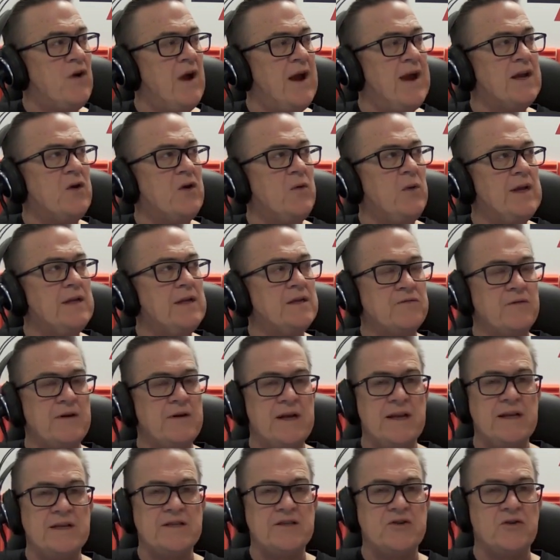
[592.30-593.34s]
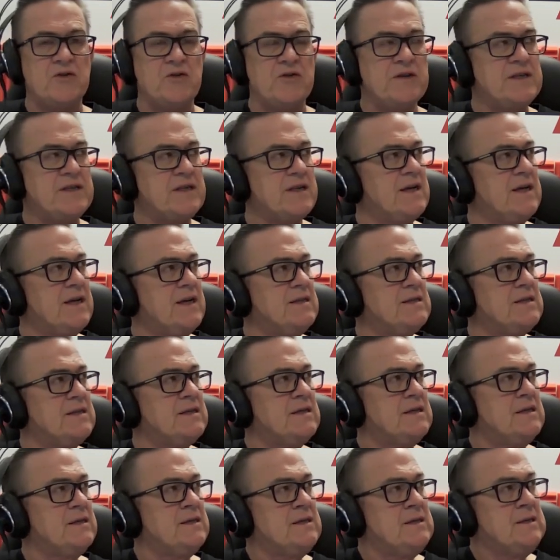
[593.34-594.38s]
Drag queens uh, reading stories to
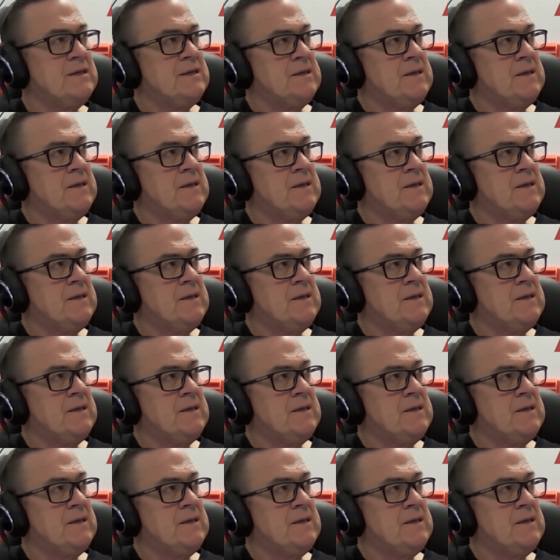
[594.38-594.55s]
kids.